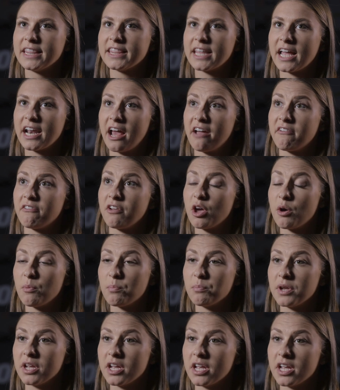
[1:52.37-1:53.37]
that have
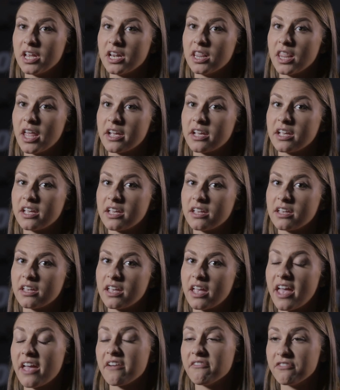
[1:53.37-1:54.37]
helped me in like
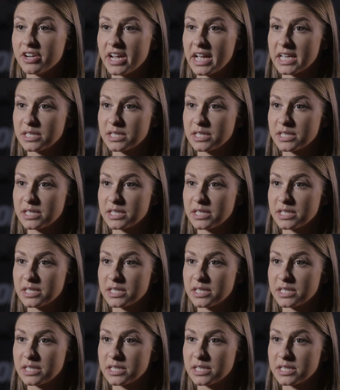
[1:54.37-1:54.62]
every